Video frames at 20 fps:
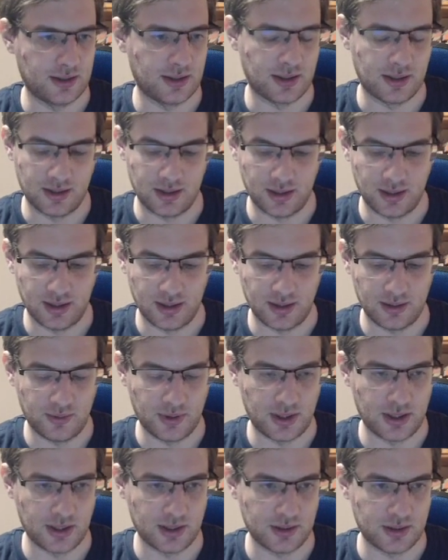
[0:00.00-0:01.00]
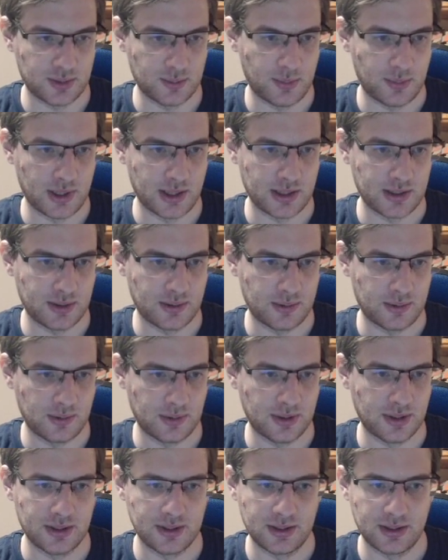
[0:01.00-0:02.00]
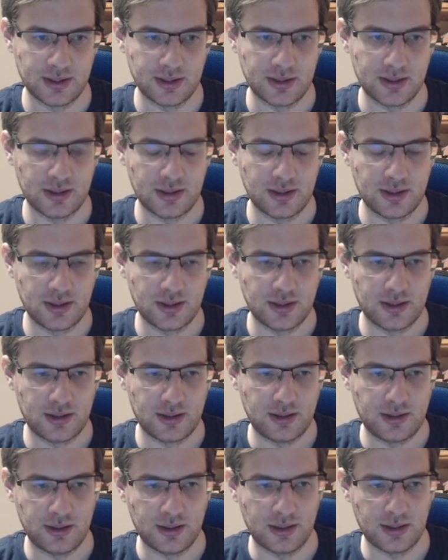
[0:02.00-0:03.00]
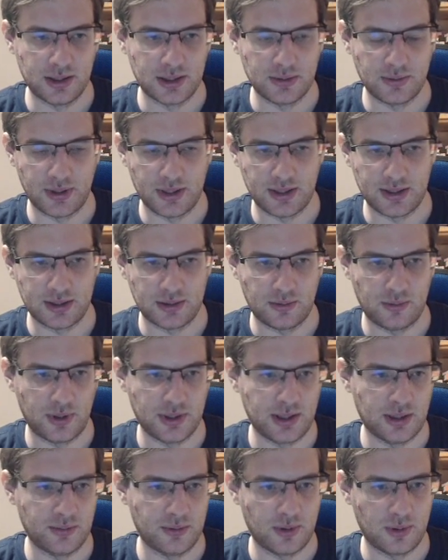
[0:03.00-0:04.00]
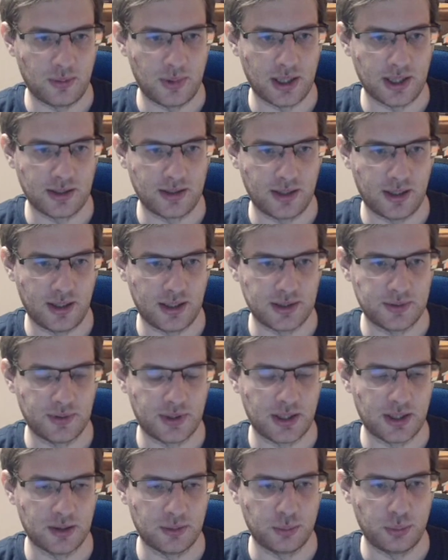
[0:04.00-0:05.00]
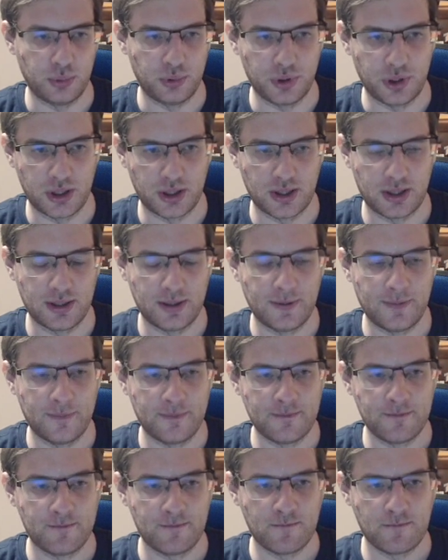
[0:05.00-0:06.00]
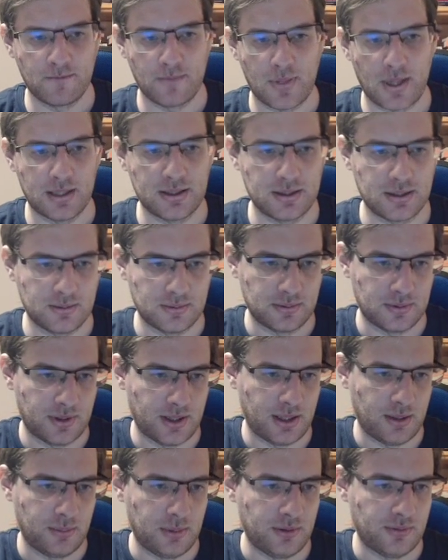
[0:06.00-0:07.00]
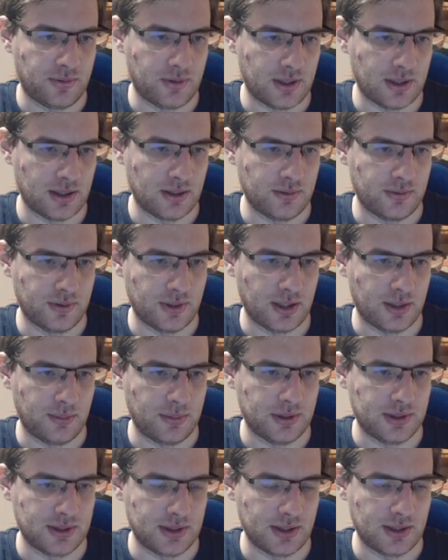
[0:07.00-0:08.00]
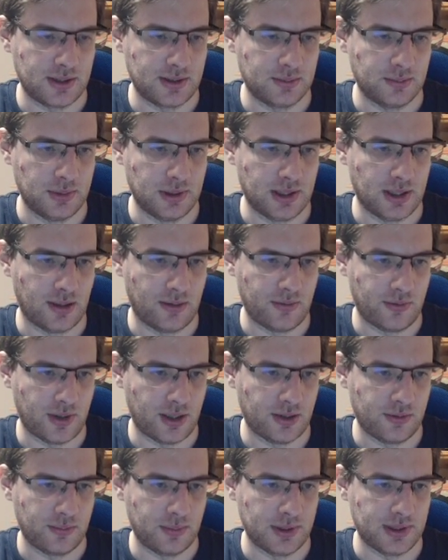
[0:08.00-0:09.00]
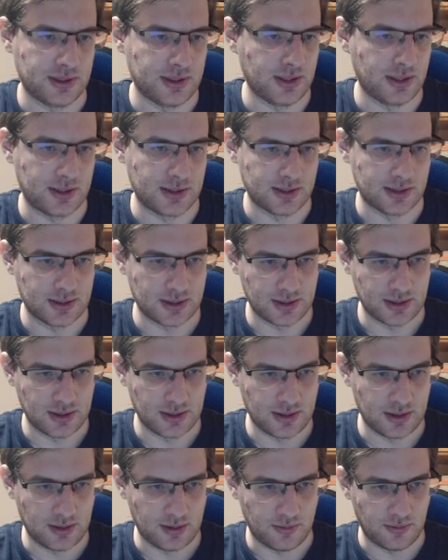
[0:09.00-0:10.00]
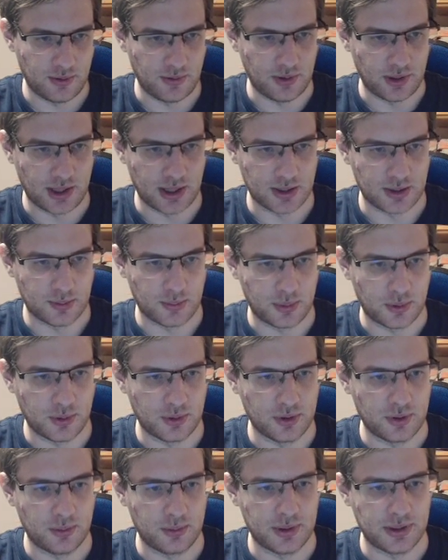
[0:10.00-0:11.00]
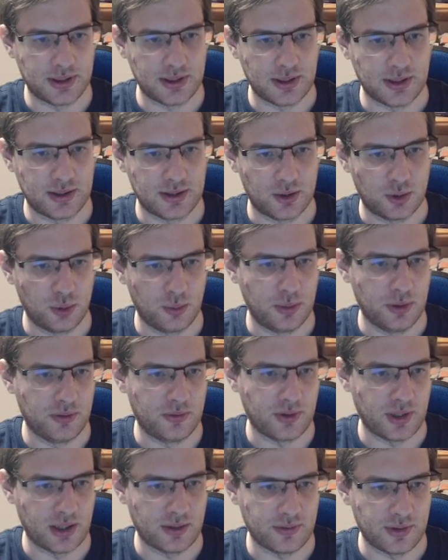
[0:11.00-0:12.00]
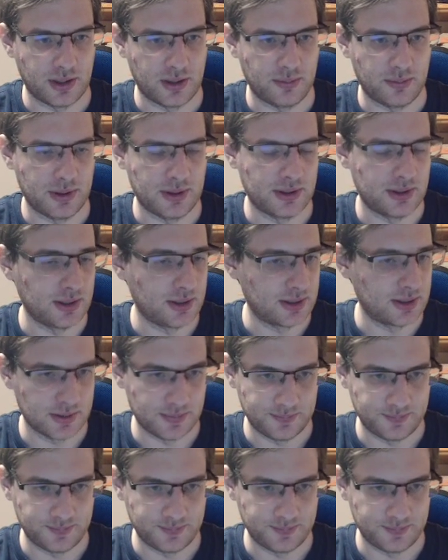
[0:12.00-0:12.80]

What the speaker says: then we can just break through in this way. So whatever black takes, we can push. So ab5, ab6, ba5, b6. We will get a pawn to b6, rook b5, ab6.